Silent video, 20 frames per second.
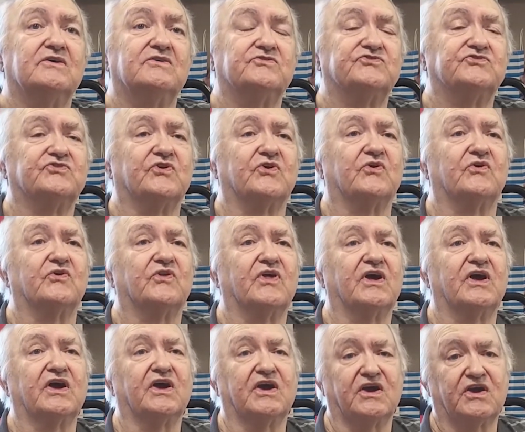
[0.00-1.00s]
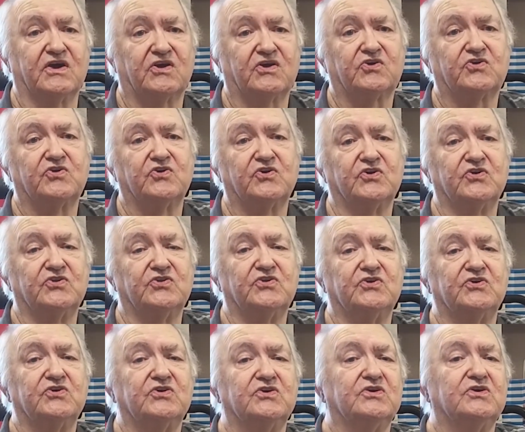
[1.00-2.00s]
so they could